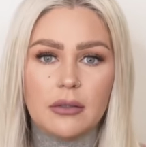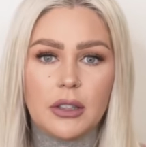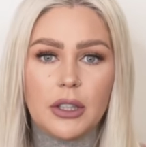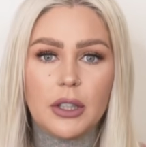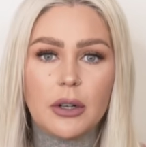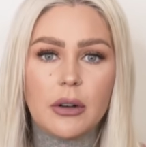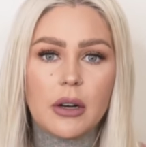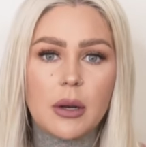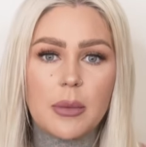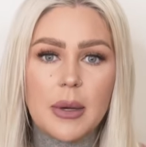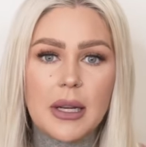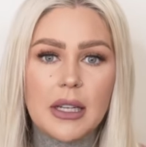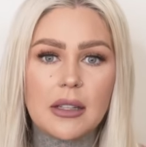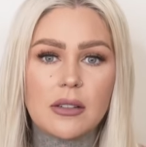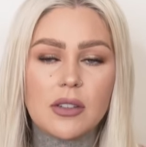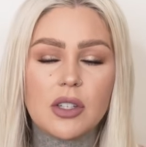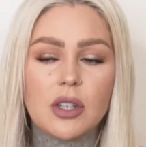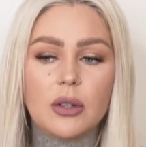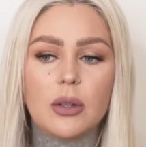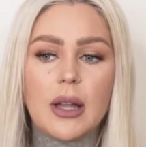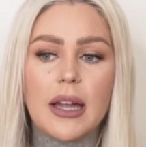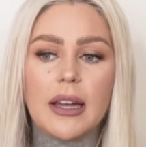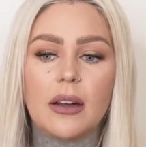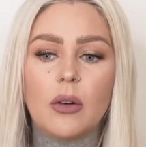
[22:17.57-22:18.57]
You know what I mean?
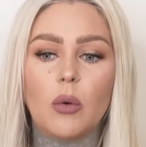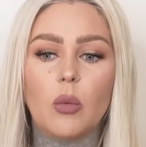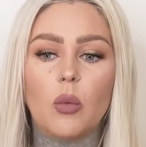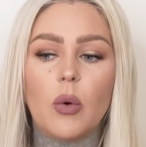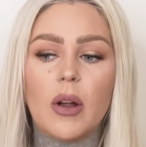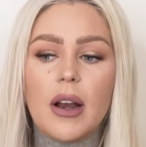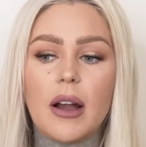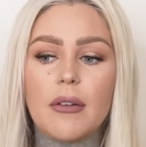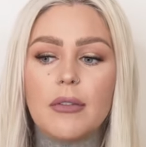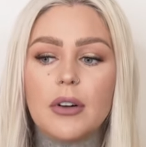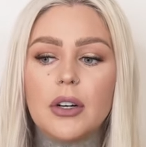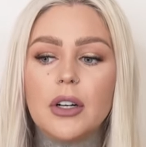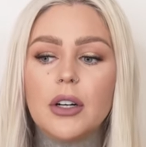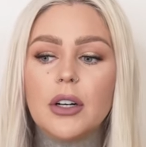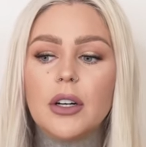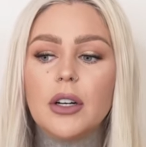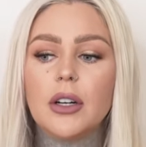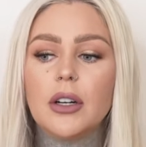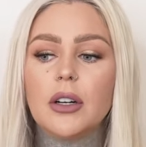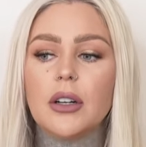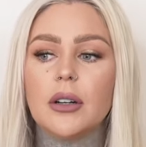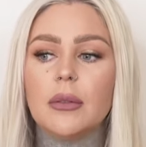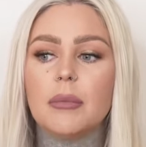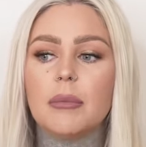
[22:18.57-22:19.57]
So, like,
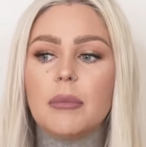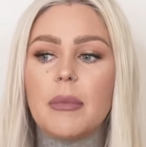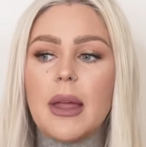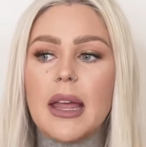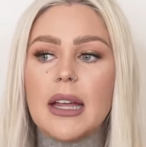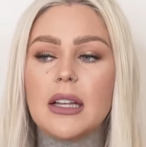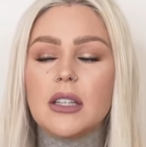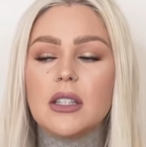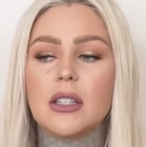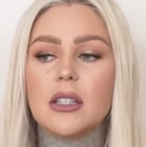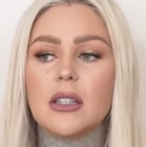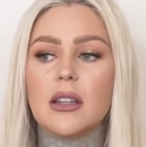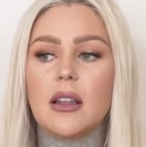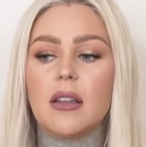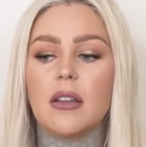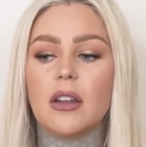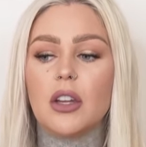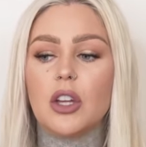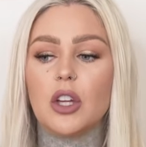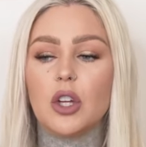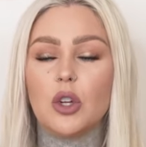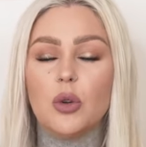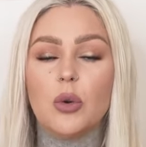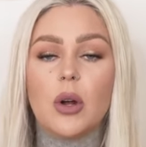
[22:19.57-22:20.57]
whatever makes
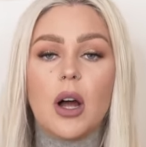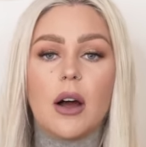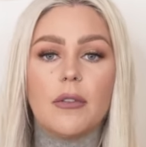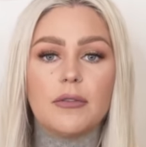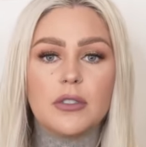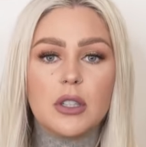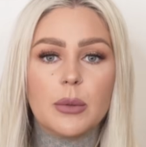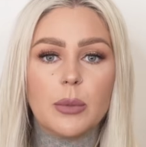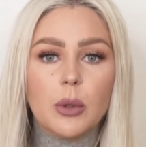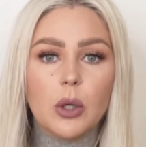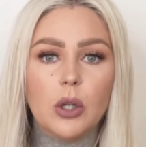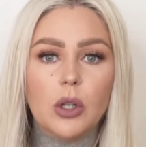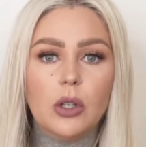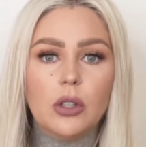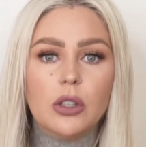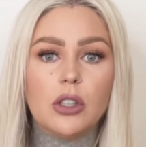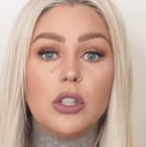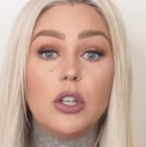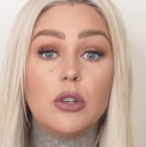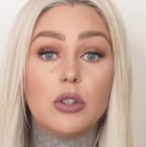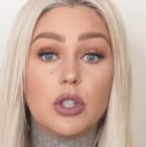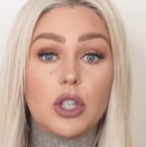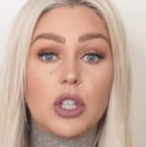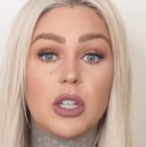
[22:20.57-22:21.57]
you comfortable,
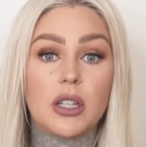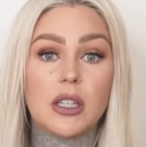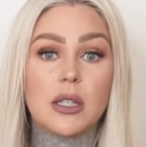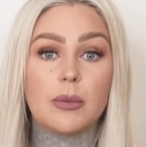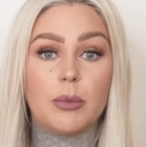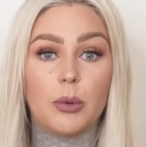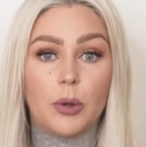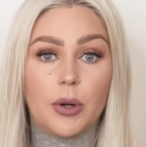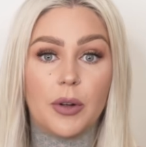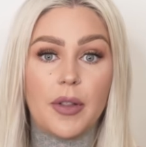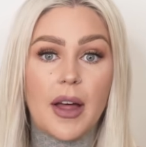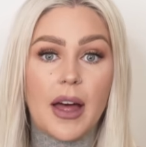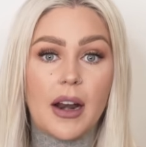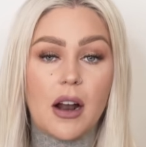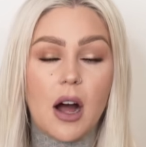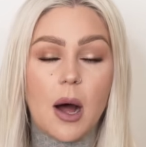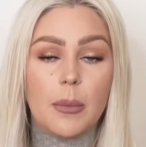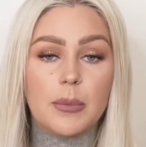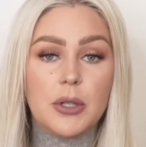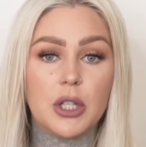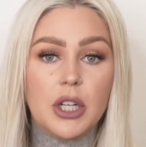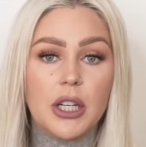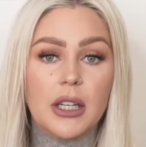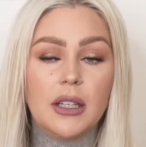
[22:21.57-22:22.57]
you should explore that
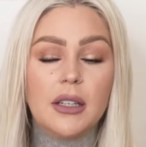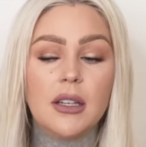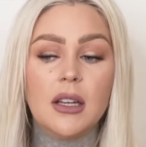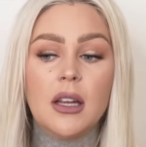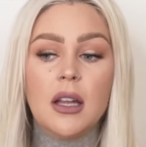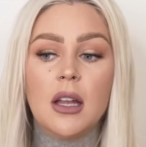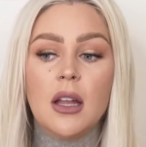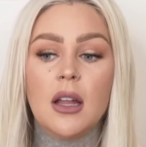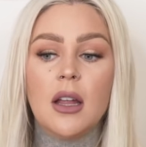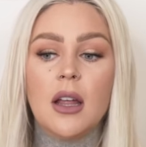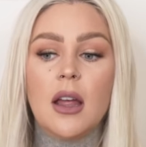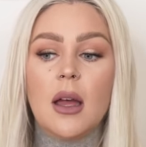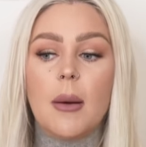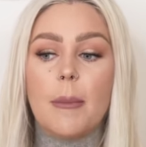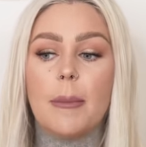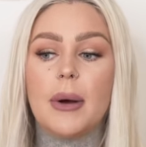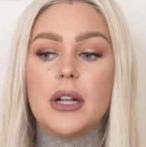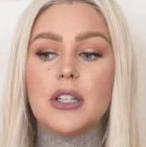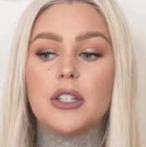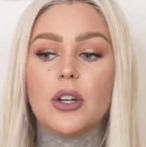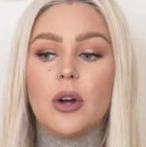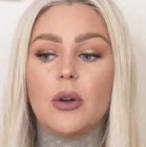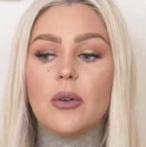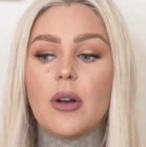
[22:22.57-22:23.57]
option
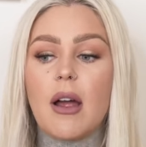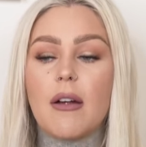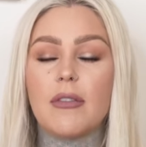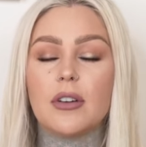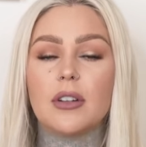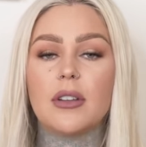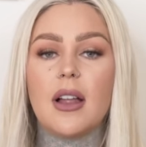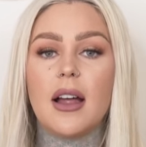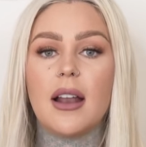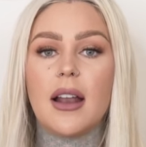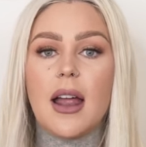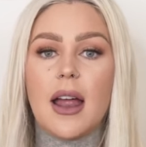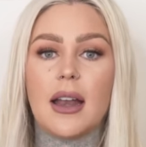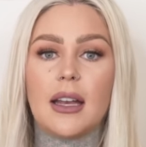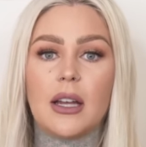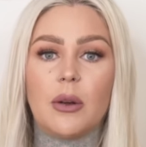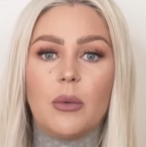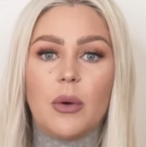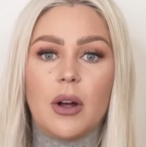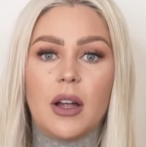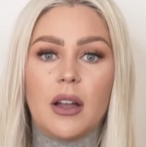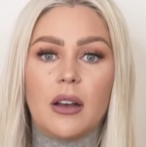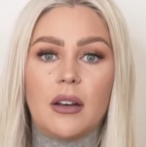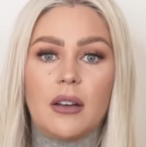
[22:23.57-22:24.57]
but don't ever let
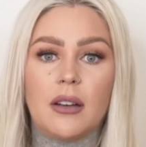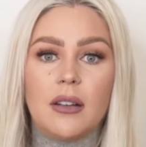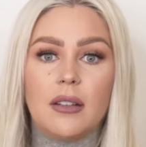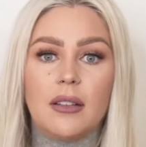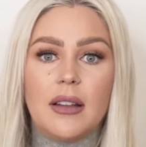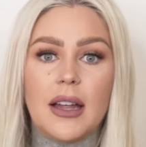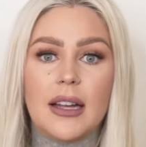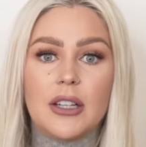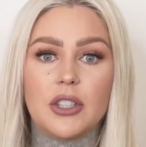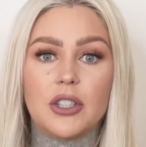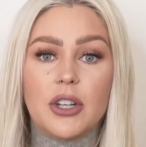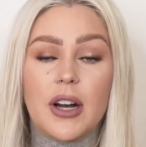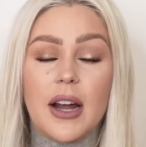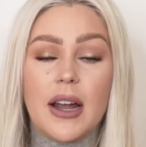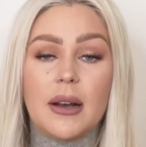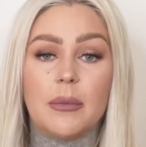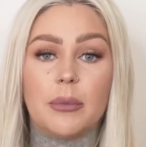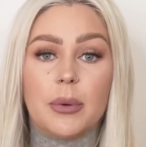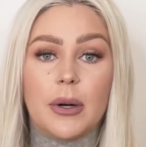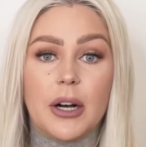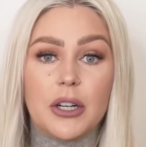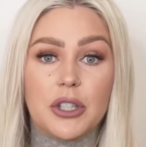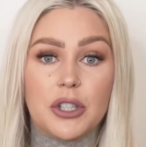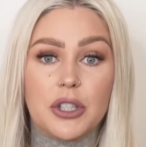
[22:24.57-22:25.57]
anyone like try
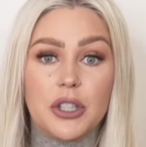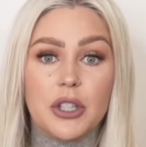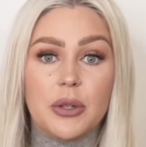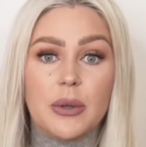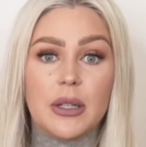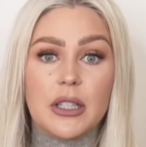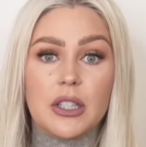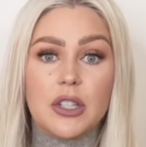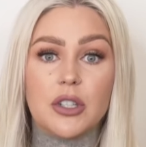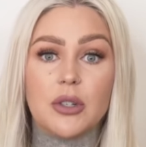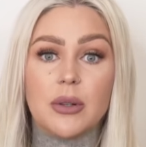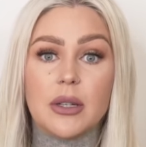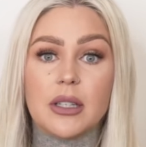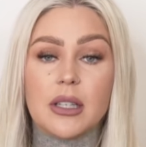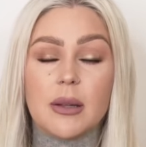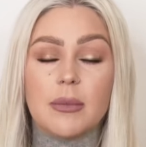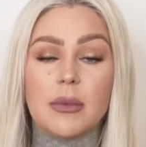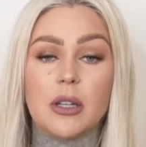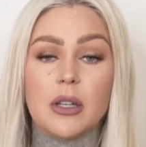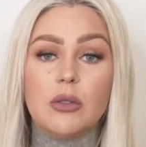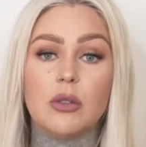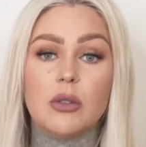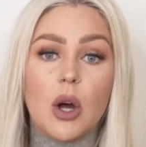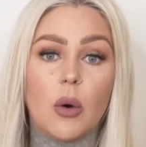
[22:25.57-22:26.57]
and pressure you into doing
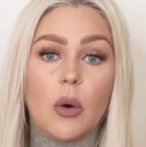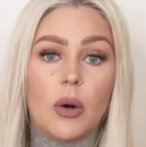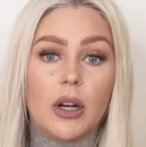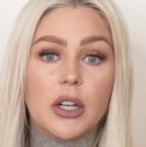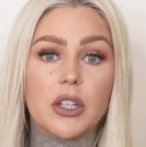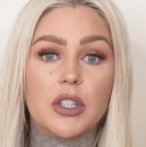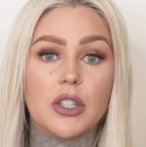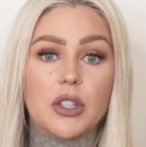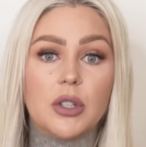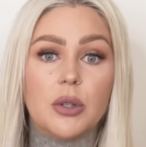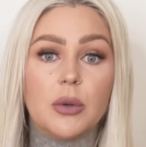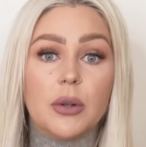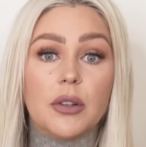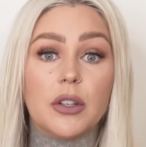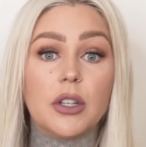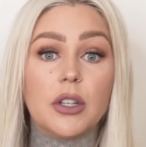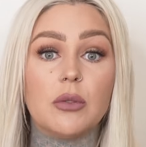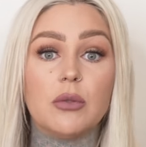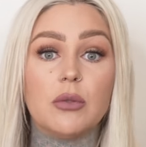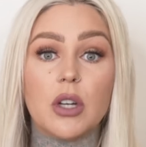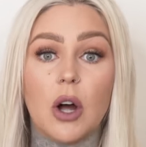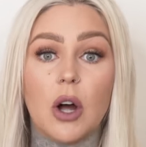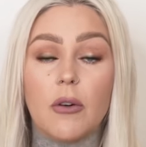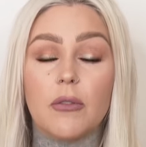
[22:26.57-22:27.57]
something you don't want to do or that
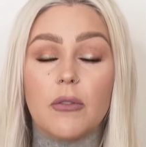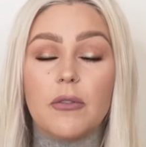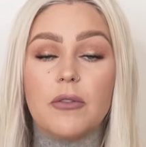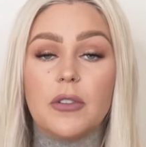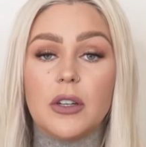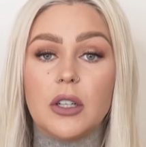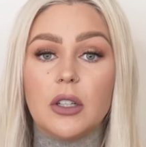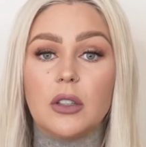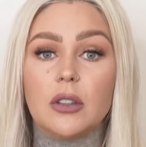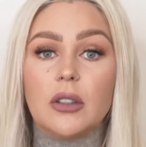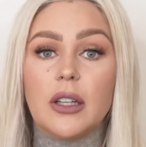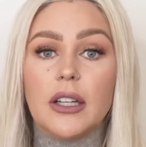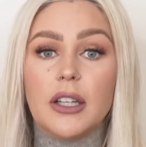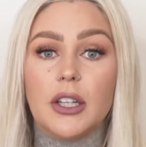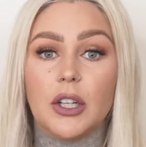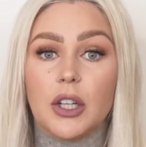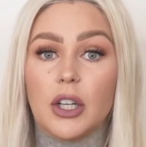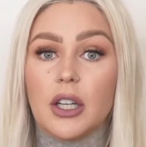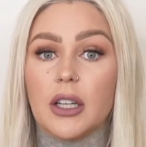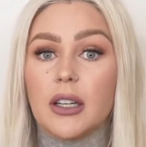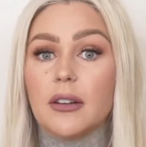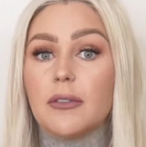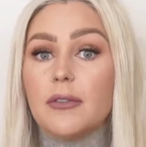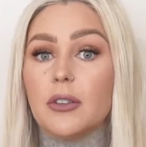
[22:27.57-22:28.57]
you don't feel like you're
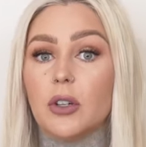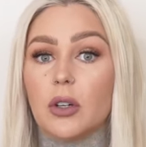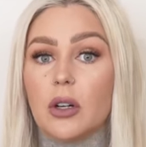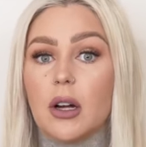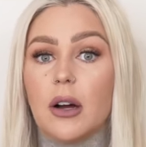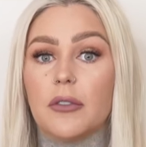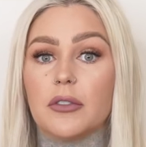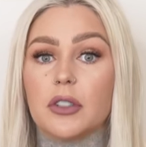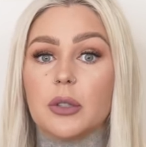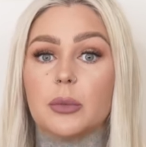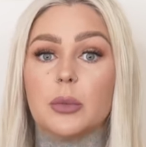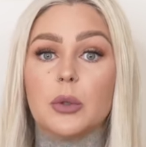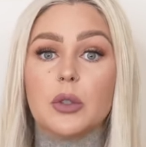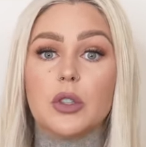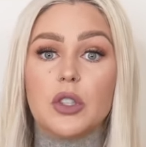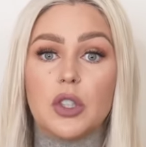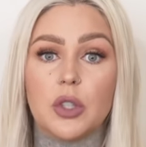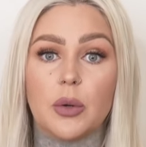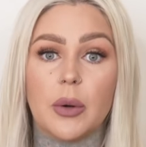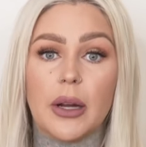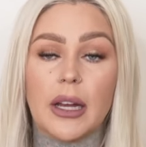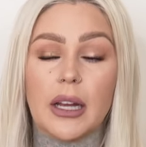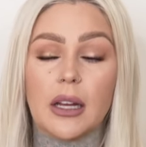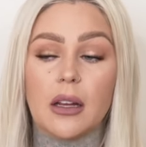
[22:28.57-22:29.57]
going to feel comfortable
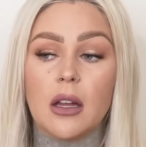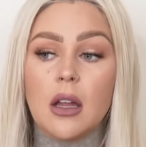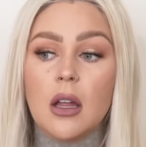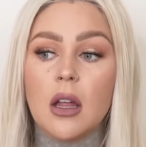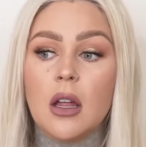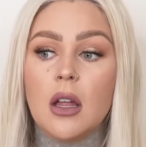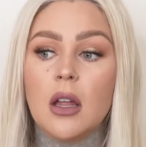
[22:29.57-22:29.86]
doing.